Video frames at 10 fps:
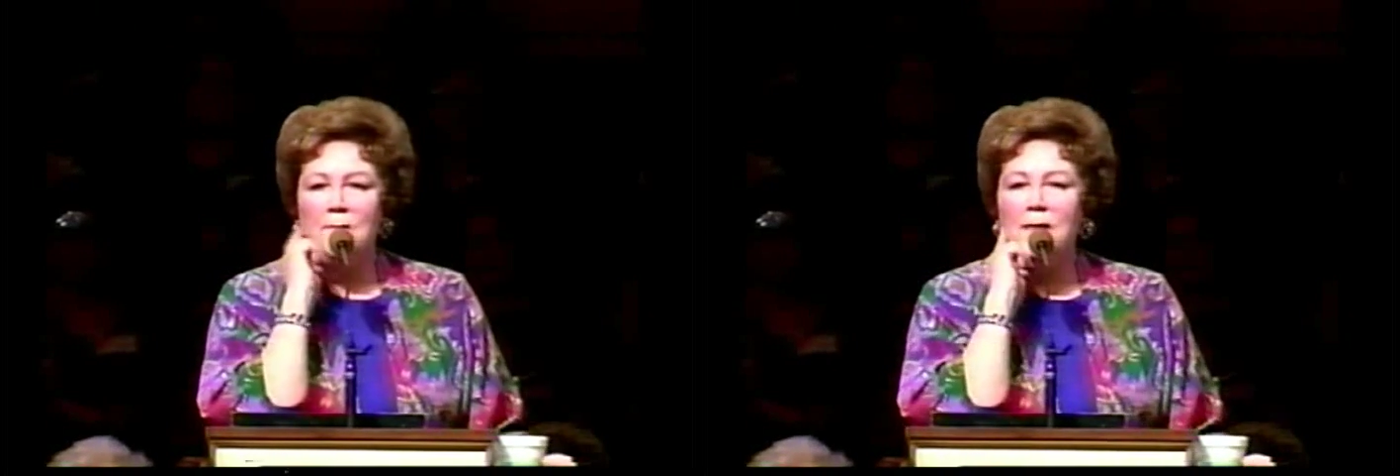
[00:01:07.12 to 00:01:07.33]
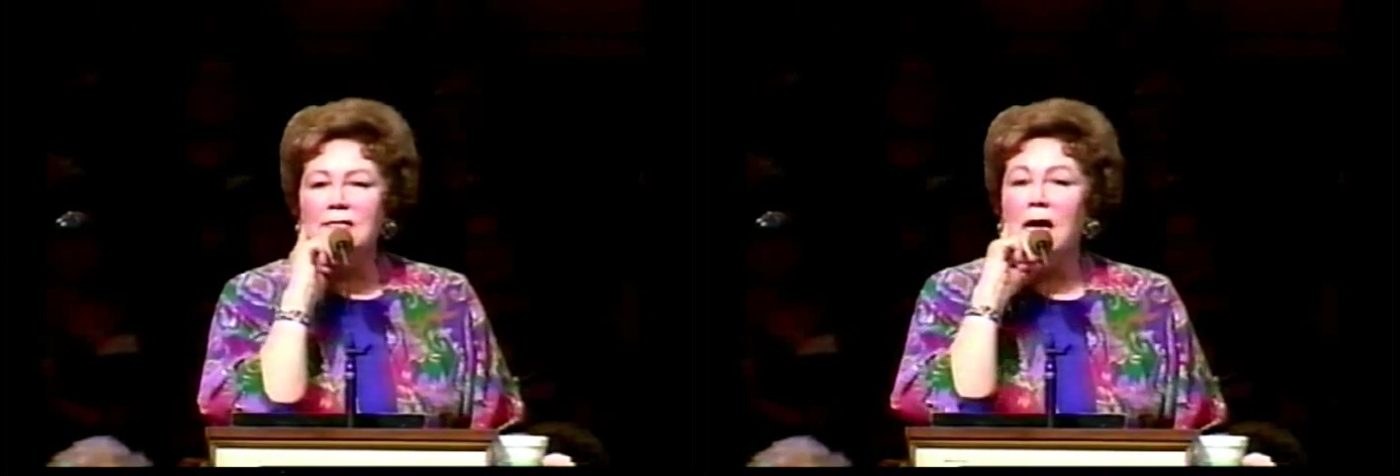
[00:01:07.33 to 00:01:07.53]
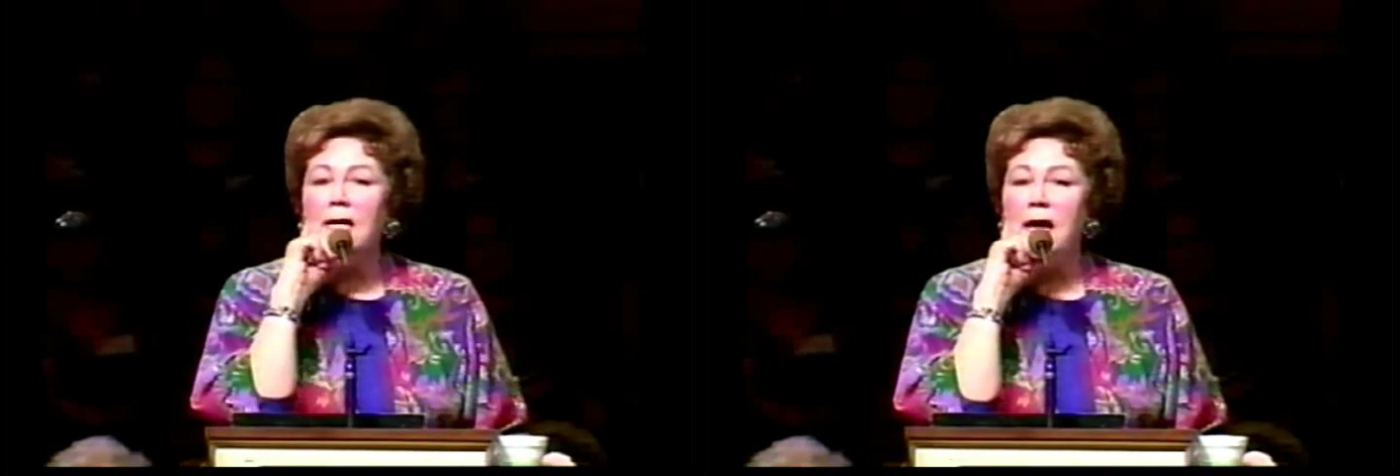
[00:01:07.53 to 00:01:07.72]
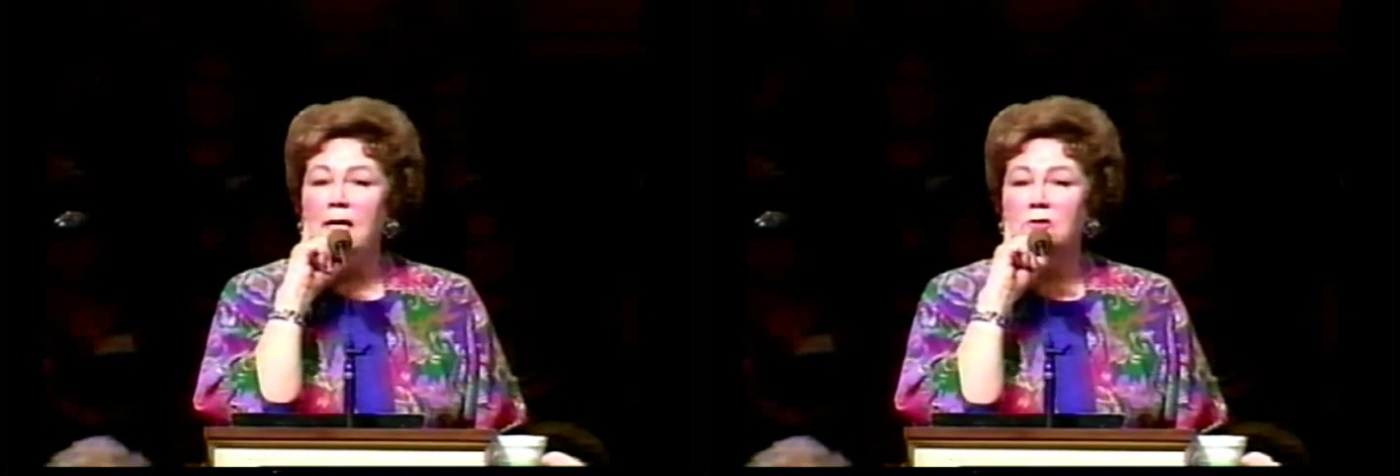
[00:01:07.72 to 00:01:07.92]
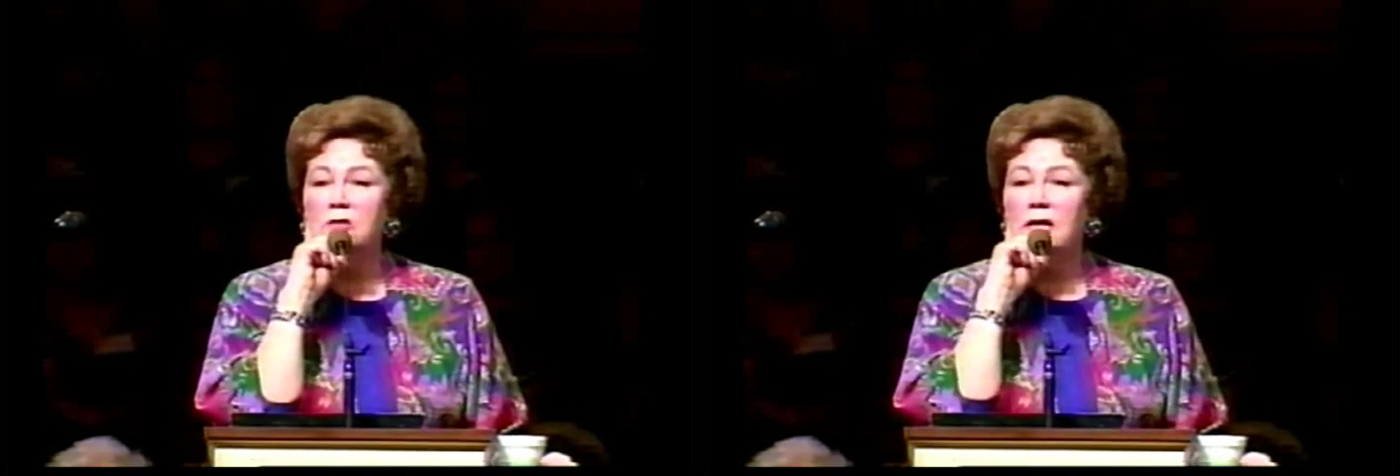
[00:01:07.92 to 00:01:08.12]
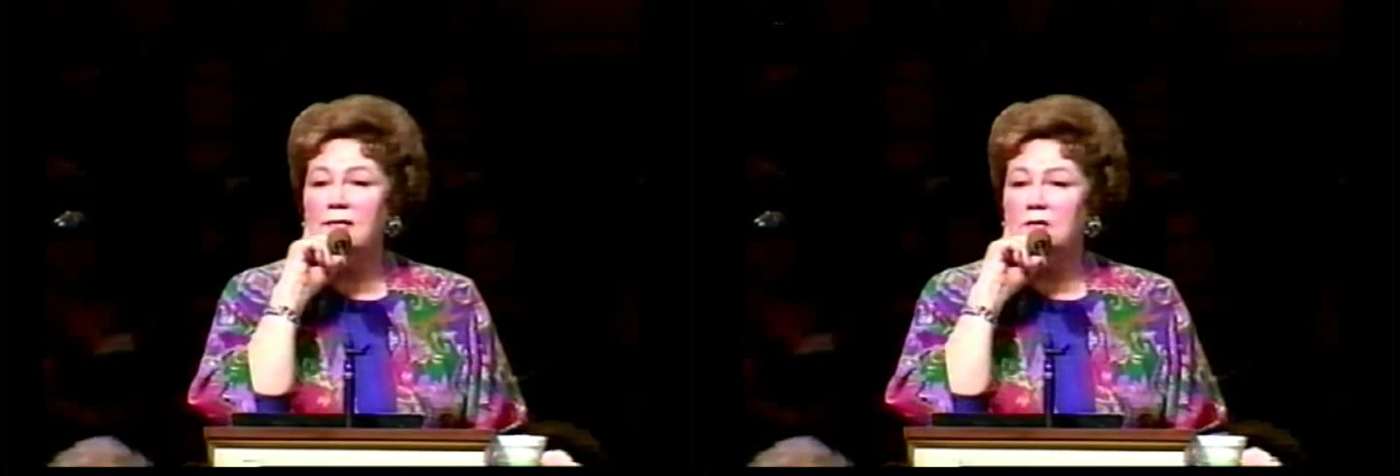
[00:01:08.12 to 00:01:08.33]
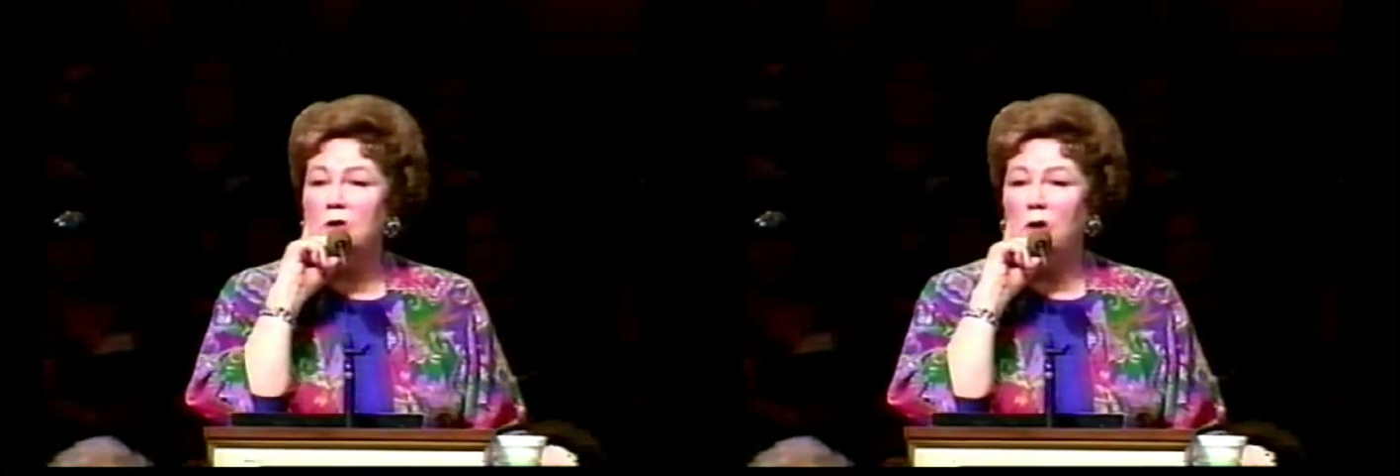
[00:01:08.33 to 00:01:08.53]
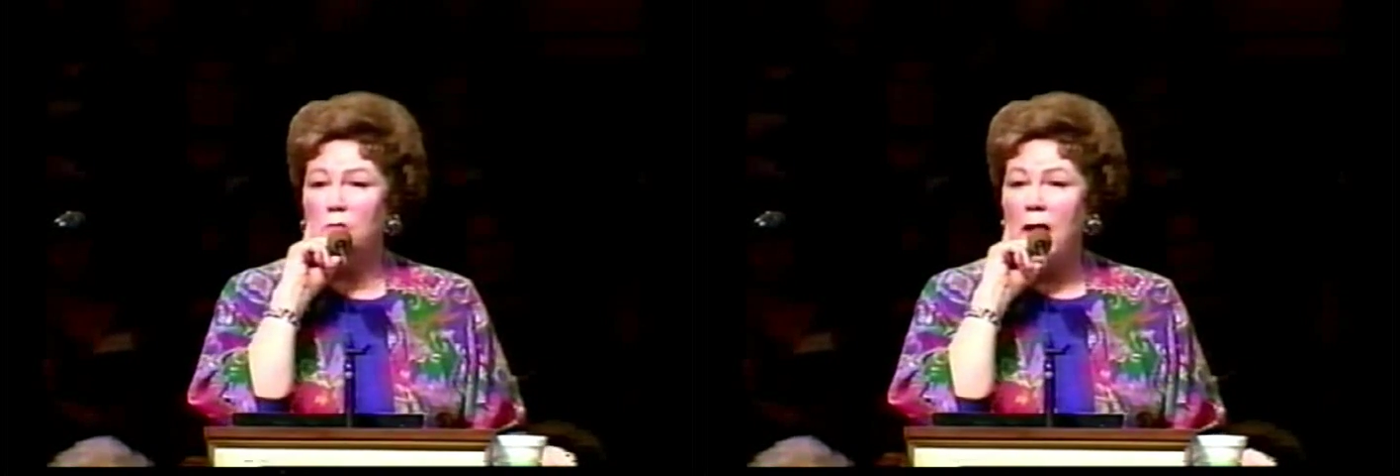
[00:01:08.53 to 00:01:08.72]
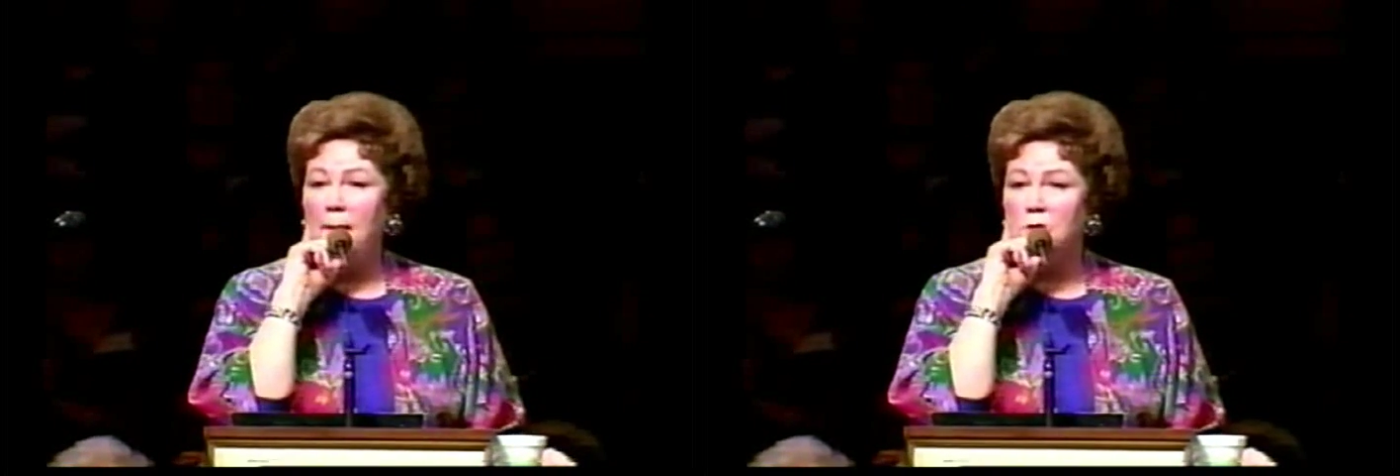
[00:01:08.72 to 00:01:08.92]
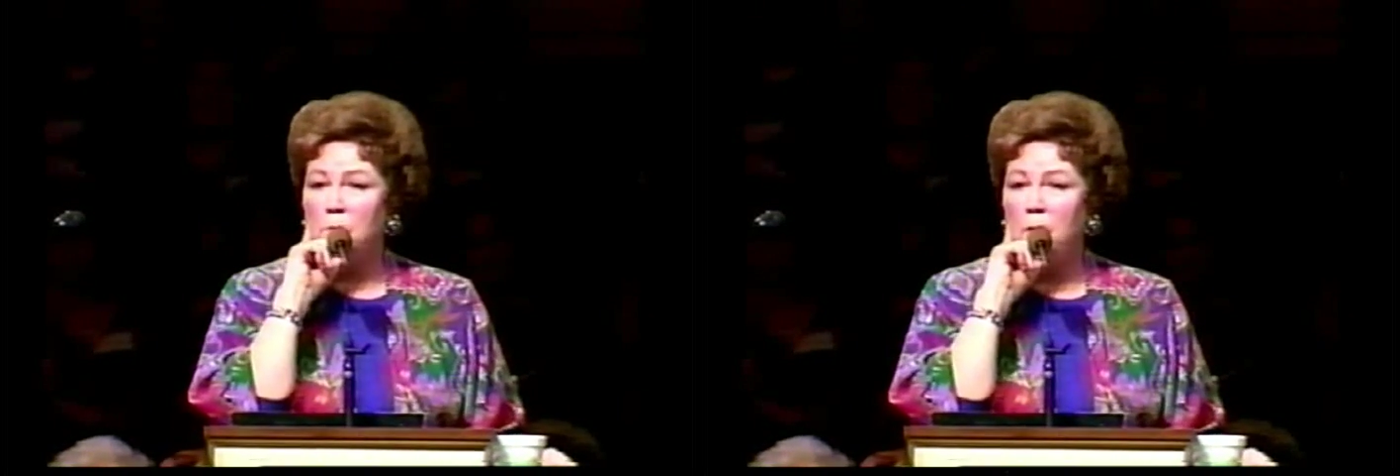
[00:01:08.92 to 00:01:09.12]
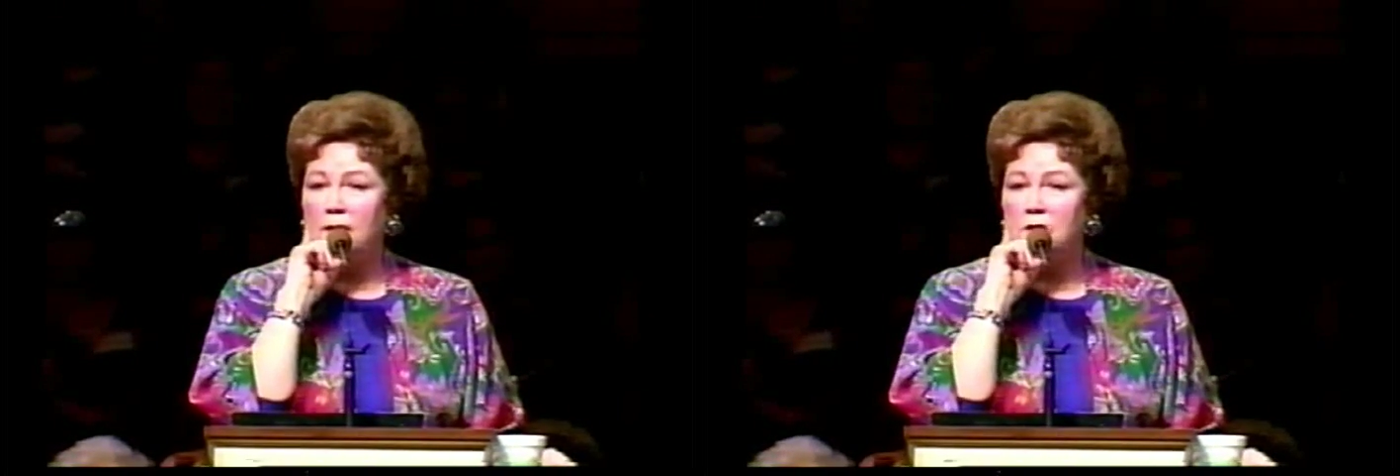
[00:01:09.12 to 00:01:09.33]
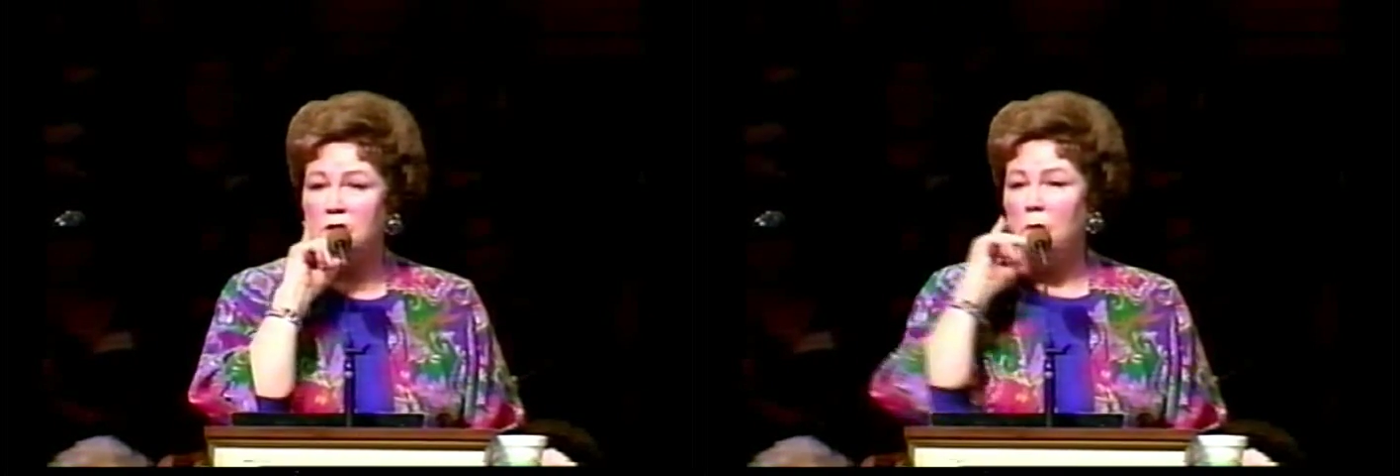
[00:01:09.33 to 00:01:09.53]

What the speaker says: The best kind of exercise is called rapture practice.